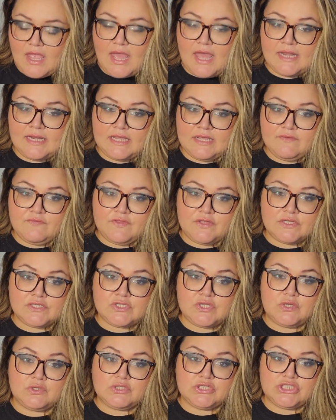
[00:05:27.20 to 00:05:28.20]
And if there's
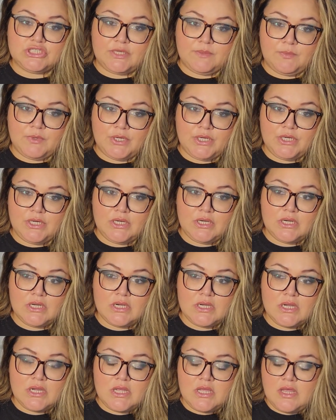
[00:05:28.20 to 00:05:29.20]
no shimmer,
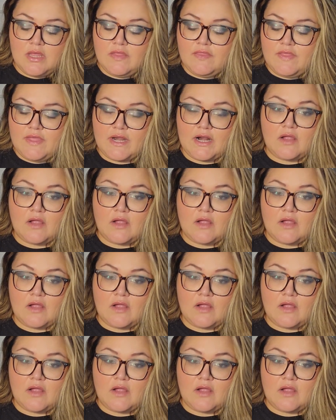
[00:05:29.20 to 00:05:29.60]
then